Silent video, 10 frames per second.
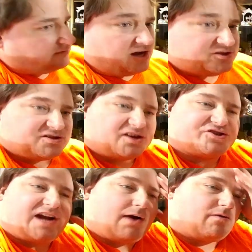I just got a
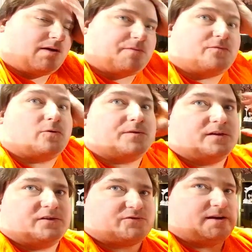shower right before
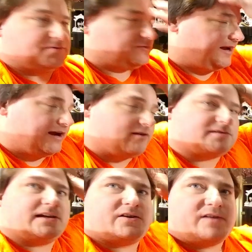the stream, so my hair
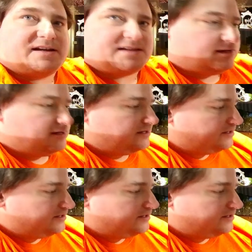is like crazy.